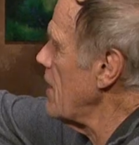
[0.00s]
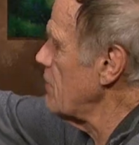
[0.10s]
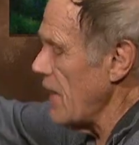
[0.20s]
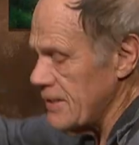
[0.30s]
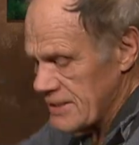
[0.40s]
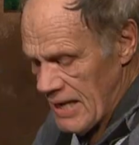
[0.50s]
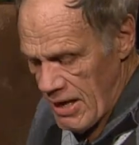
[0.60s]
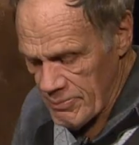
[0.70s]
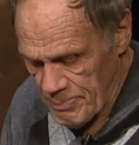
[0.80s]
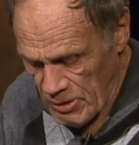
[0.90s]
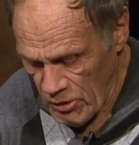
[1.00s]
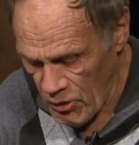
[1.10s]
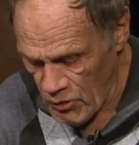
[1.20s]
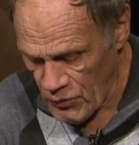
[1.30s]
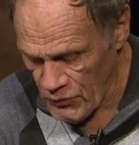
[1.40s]
come right down
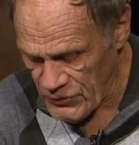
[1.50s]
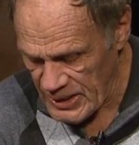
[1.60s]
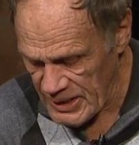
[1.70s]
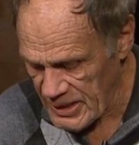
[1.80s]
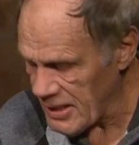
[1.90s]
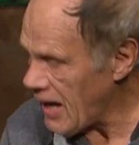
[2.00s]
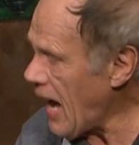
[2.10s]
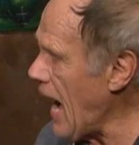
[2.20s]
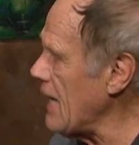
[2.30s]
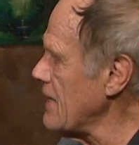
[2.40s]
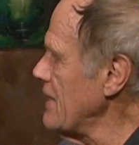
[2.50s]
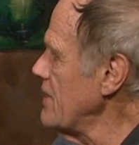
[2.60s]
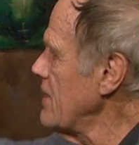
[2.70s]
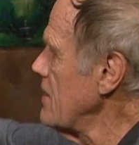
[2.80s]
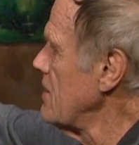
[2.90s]
below the
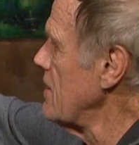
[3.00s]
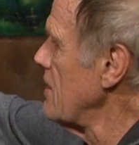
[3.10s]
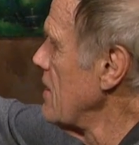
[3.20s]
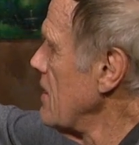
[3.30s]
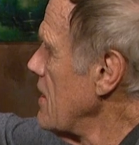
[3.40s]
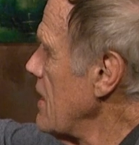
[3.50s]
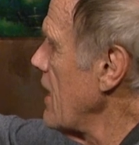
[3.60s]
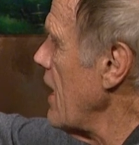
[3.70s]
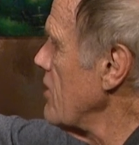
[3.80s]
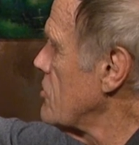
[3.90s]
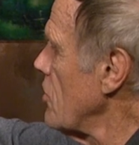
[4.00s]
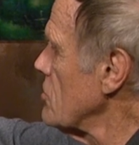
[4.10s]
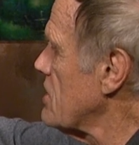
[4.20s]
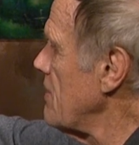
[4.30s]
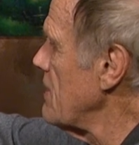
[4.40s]
island and show
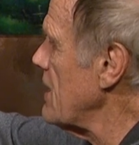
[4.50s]
some